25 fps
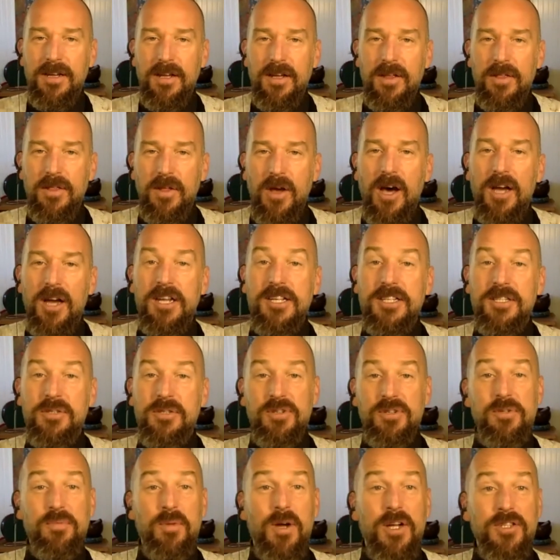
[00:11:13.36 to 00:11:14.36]
The audience
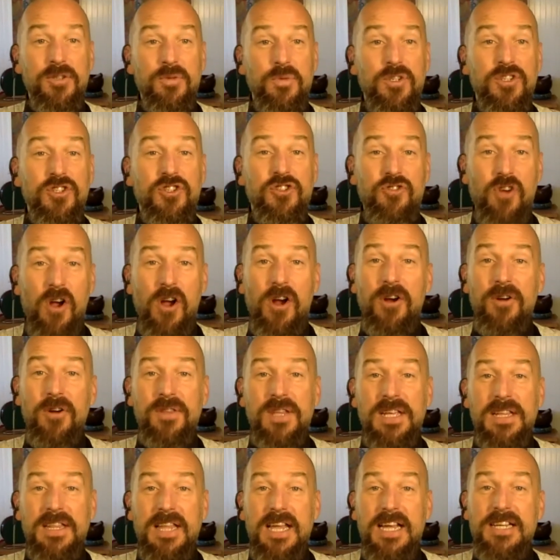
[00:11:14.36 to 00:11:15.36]
response was stronger. They
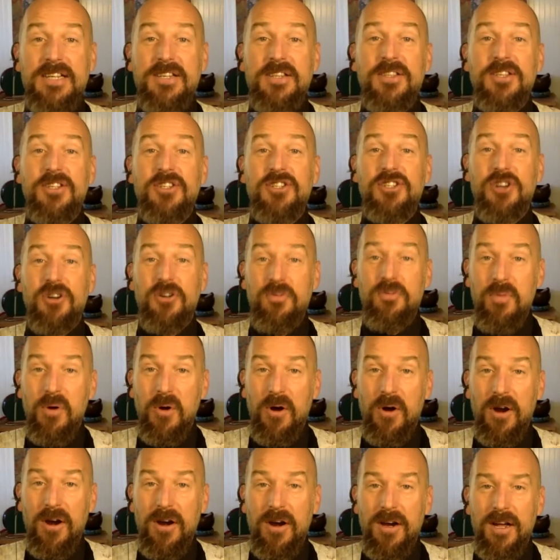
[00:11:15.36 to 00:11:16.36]
liked the show more
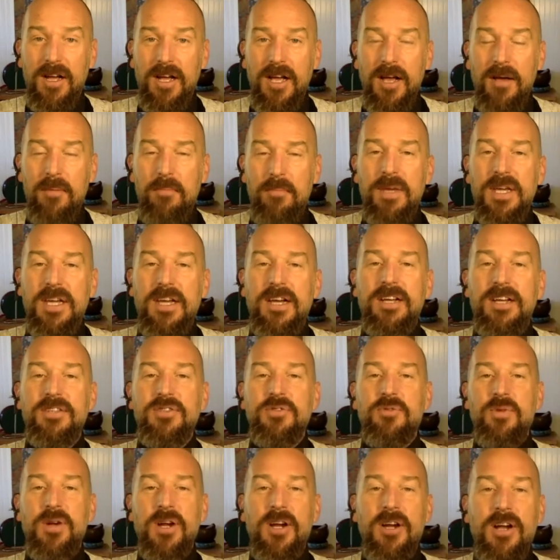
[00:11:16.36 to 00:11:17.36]
because
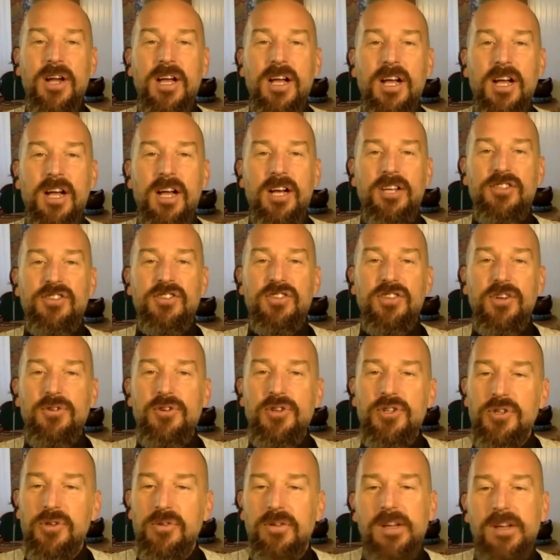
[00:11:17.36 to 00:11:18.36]
we're a
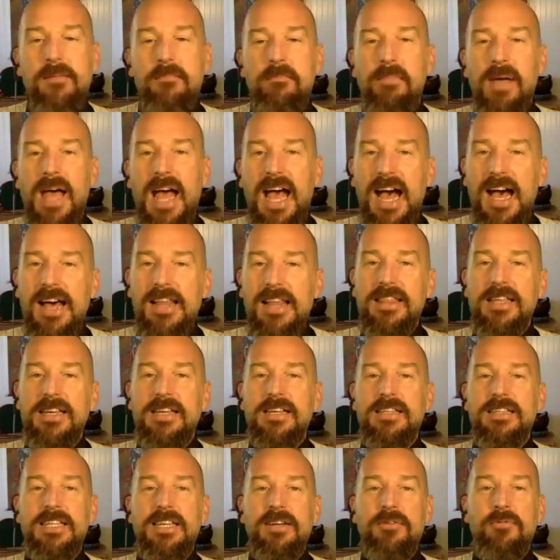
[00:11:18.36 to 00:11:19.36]
social,
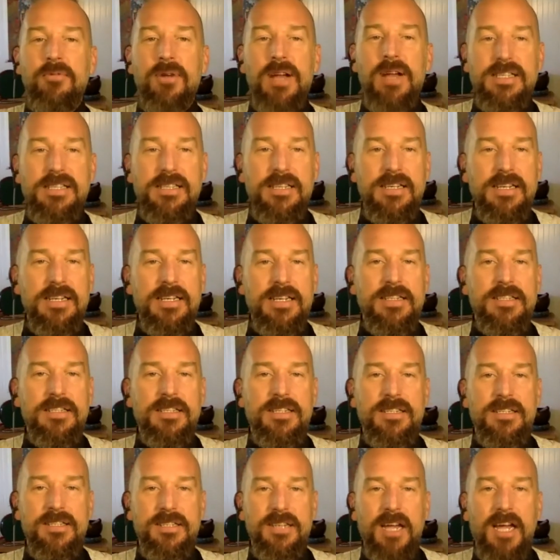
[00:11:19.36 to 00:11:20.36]
empathically resonant
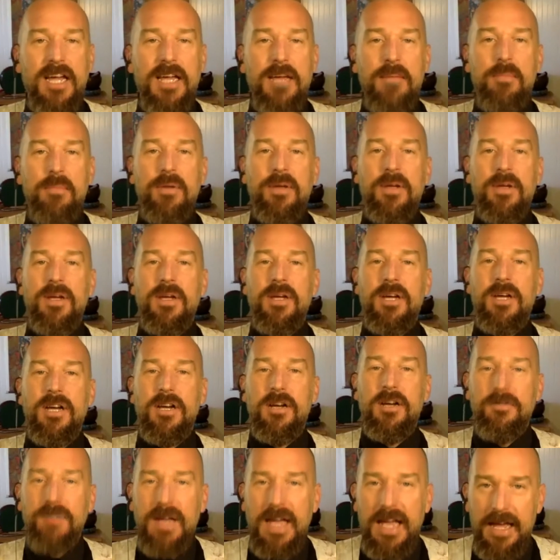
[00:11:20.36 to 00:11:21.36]
type
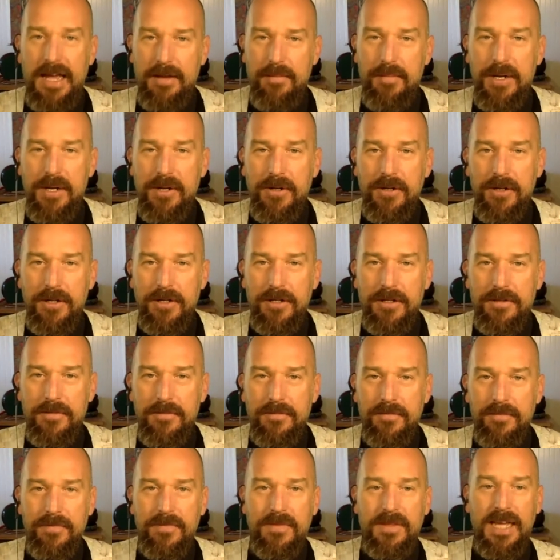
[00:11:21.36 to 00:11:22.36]
of animal.
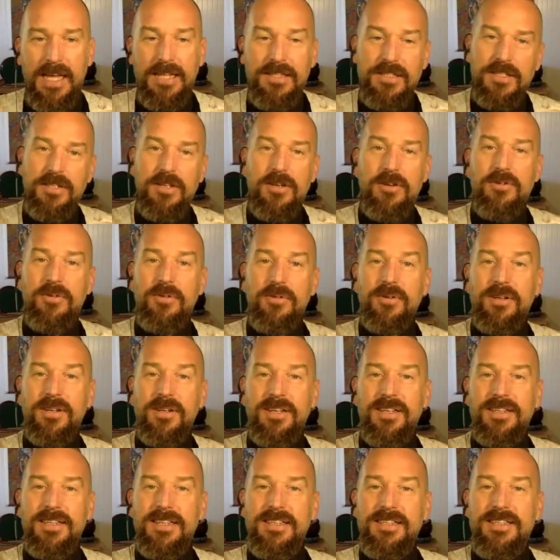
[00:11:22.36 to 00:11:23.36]
That's you.
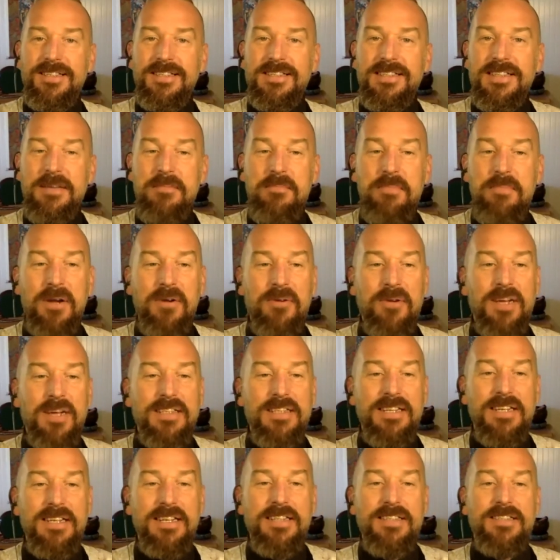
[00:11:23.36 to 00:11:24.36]
This is limbic
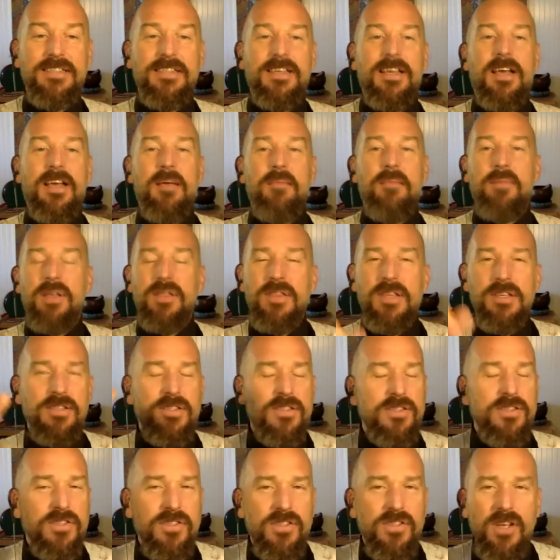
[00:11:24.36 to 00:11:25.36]
resonance, this
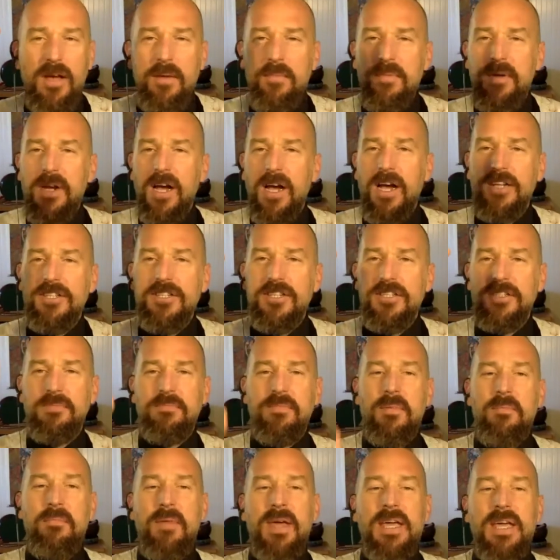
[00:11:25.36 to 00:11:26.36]
subconscious
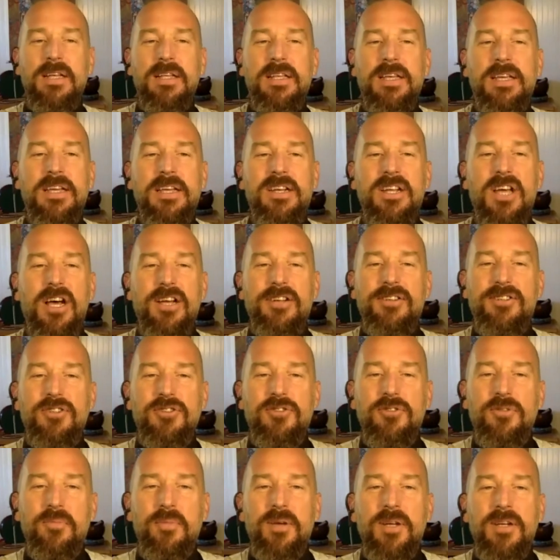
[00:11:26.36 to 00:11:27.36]
mammalian
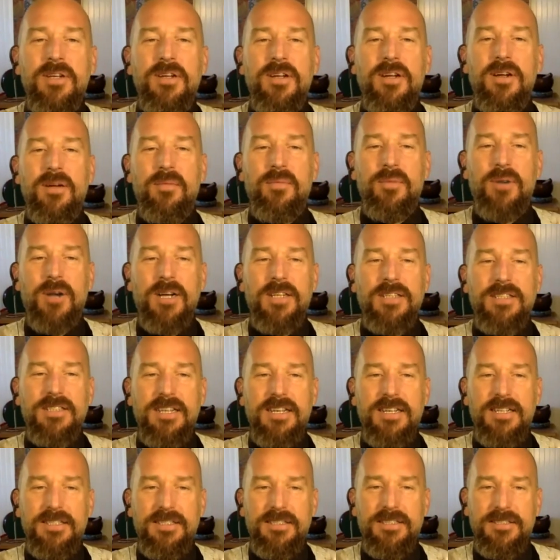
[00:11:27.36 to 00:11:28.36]
attunement
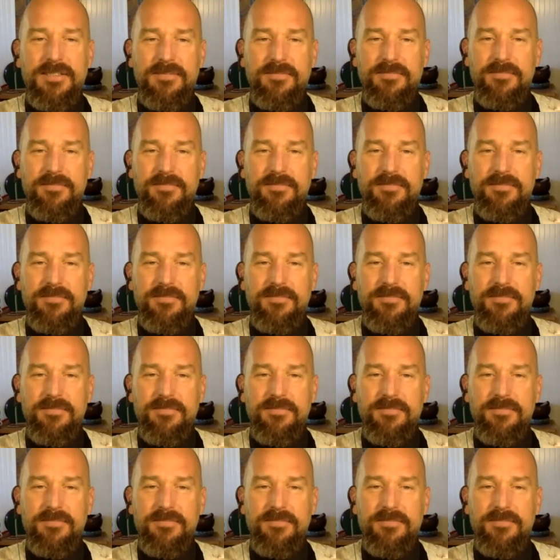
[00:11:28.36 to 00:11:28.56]
process.